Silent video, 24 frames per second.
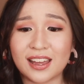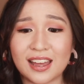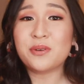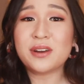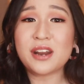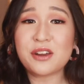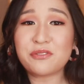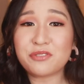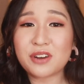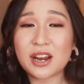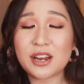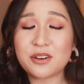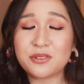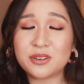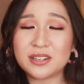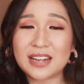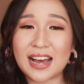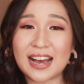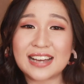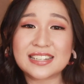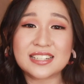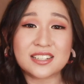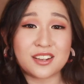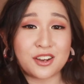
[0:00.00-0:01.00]
Whenever I would
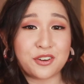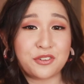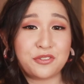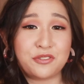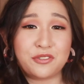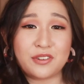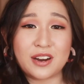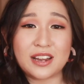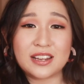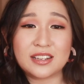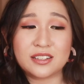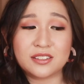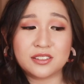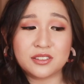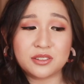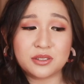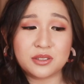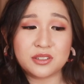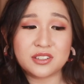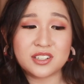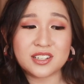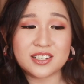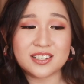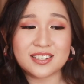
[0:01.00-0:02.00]
ask a friend
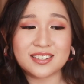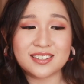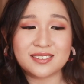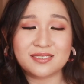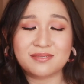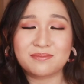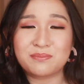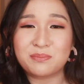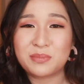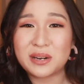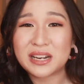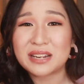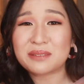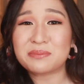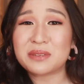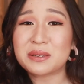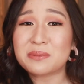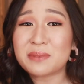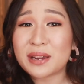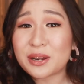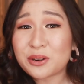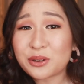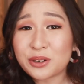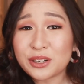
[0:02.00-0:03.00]
to just bring
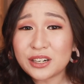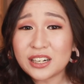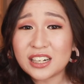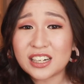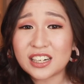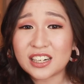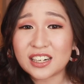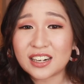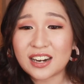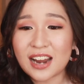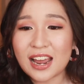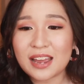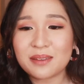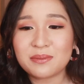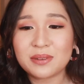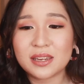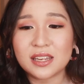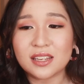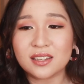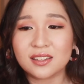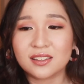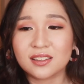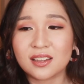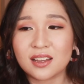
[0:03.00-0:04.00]
me my order, I
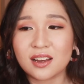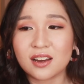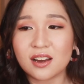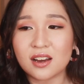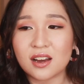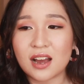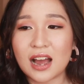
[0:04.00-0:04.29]
mean,